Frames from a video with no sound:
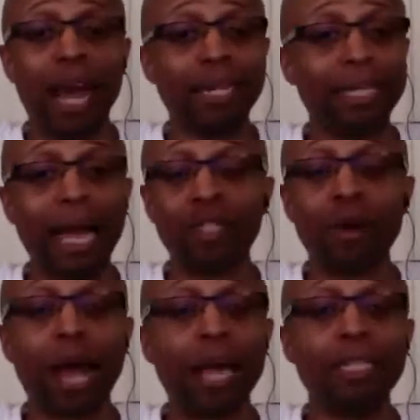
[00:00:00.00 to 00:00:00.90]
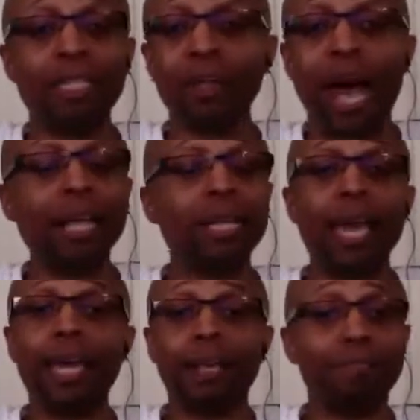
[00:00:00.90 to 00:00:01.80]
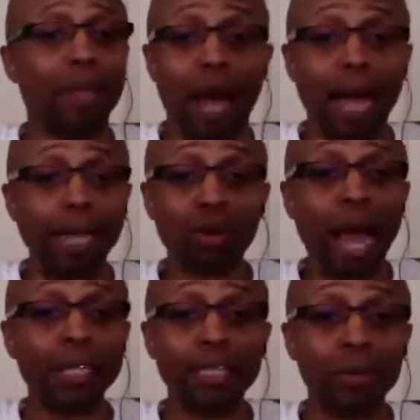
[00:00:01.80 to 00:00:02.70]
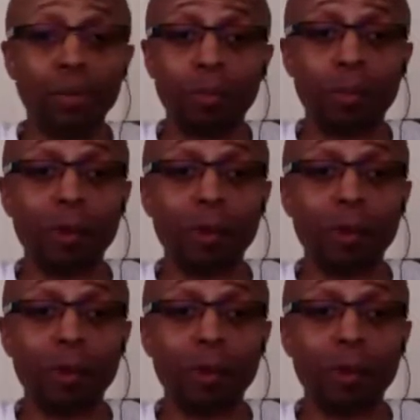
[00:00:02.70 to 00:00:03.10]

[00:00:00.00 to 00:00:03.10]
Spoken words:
You know, I tried to do. I tried to do it.